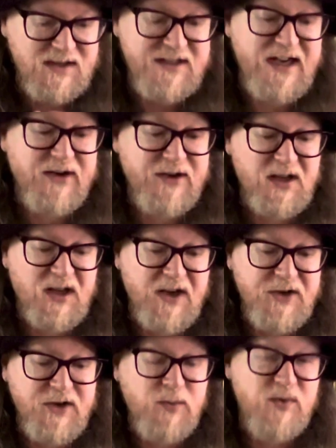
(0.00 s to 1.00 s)
Down to
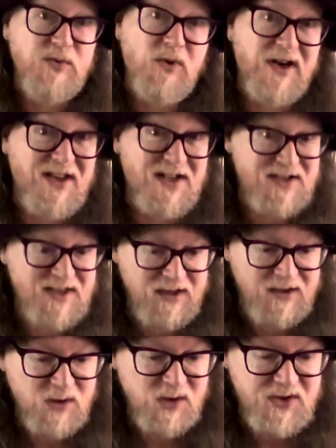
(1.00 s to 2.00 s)
London was one of the
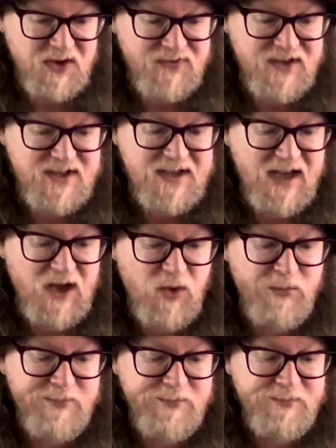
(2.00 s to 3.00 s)
singles off this
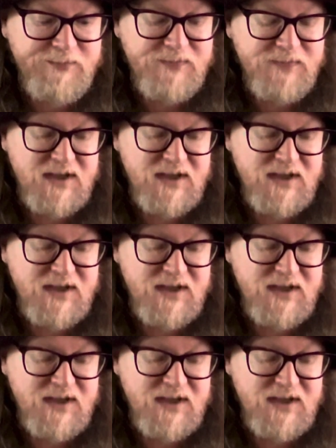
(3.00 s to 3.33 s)
album.